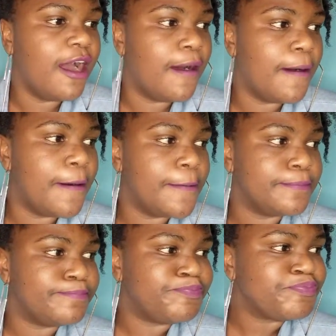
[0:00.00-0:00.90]

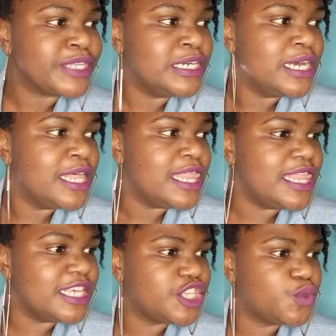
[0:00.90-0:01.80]
Um,
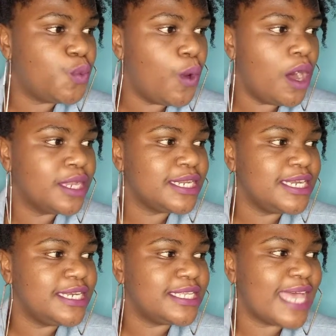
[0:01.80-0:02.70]
this one
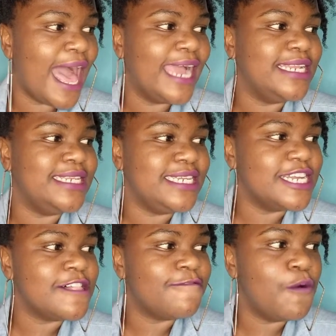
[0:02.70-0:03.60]
is
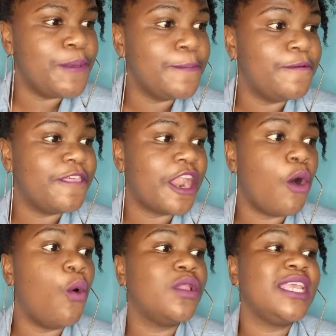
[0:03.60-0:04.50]
ideal for people that
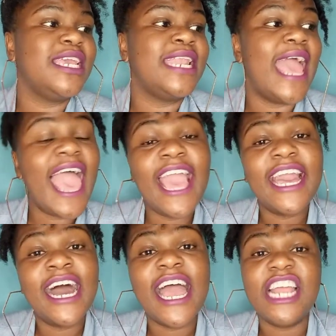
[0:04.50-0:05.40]
are holding in
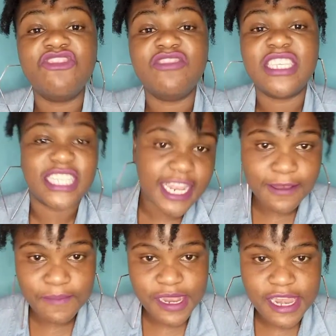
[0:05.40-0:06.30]
anger and
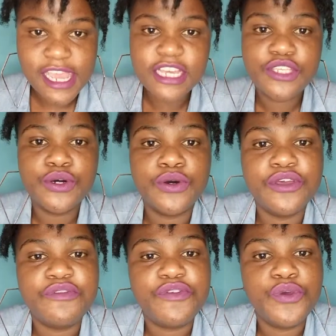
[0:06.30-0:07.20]
resentment. So
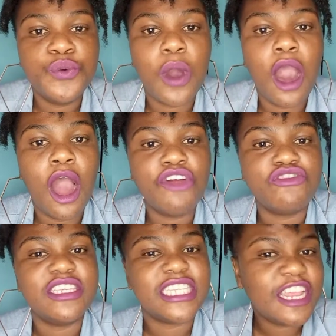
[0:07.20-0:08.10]
if you are
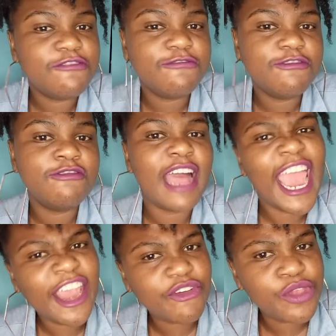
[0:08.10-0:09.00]
resentful,
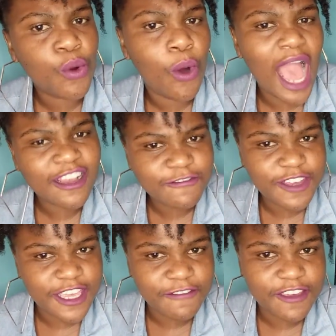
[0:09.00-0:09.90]
angry, or
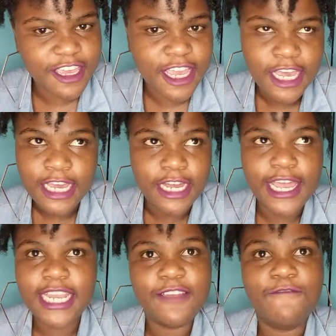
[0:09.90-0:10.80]
unforgiving,
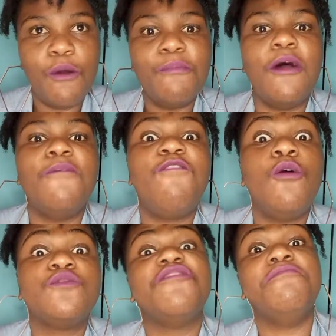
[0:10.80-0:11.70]
any form
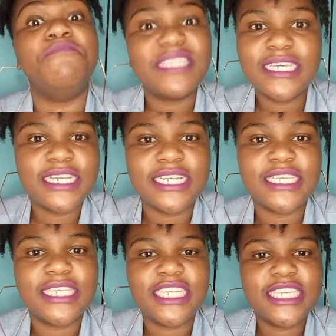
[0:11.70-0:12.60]
forms of
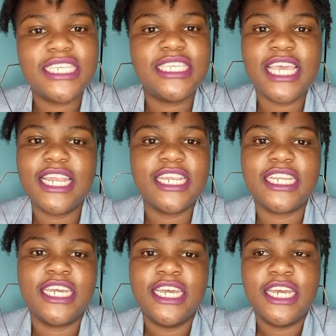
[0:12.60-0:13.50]
bitterness, just
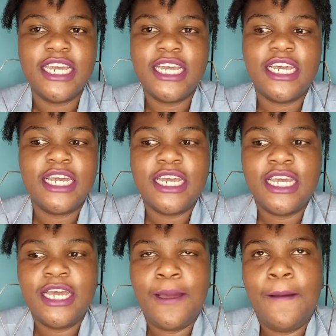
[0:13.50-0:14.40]
send
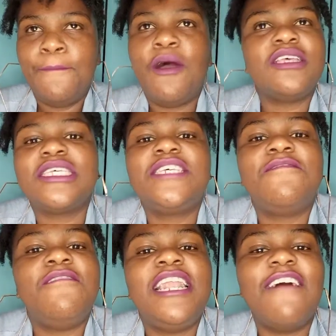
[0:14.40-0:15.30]

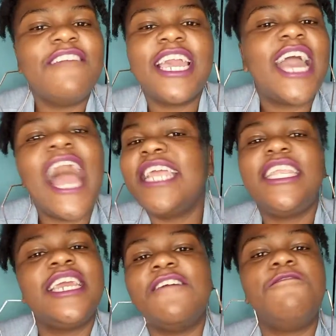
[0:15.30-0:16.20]
positive, loving,
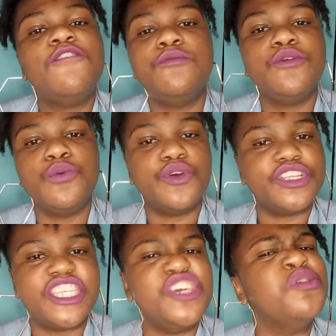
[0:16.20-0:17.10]
kinding, affirming
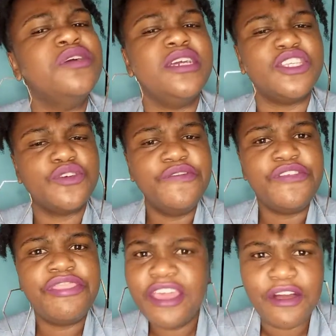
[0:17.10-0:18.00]
words their way. So if
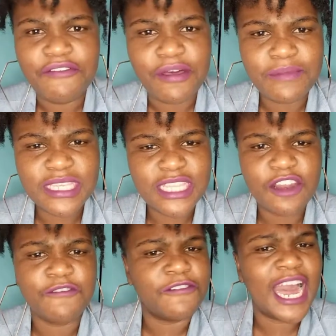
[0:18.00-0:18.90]
you think of them,
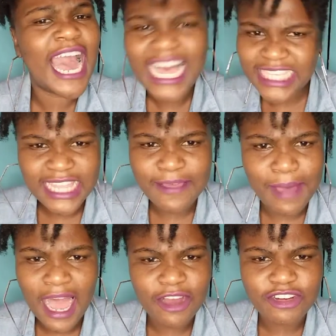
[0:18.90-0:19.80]
instead of cussing
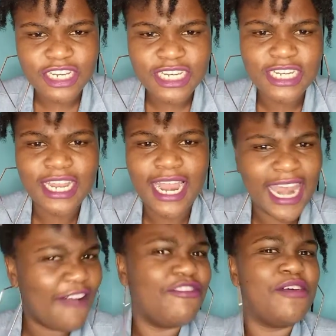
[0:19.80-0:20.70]
them out,
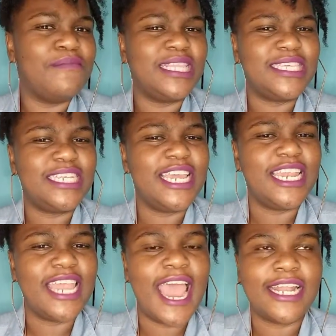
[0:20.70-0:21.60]
love them instead.
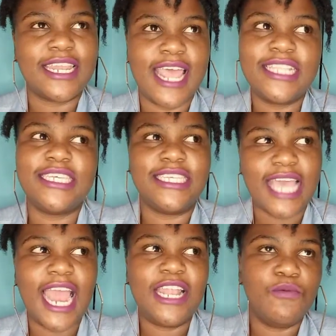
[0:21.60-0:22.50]
And that's
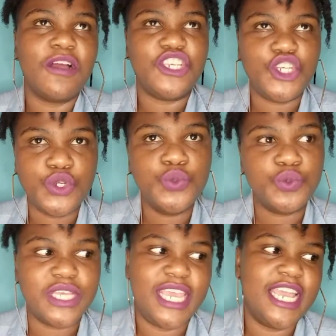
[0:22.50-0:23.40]
exactly what you
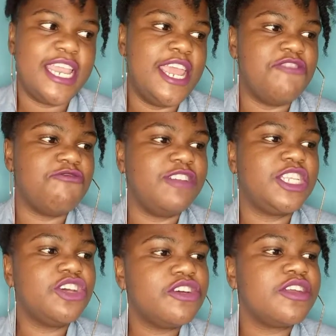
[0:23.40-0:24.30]
will get in
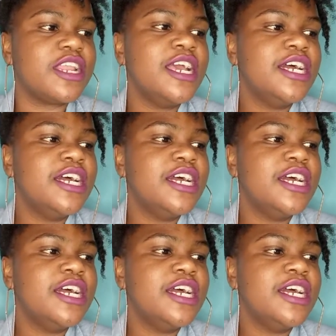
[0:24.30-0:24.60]
return.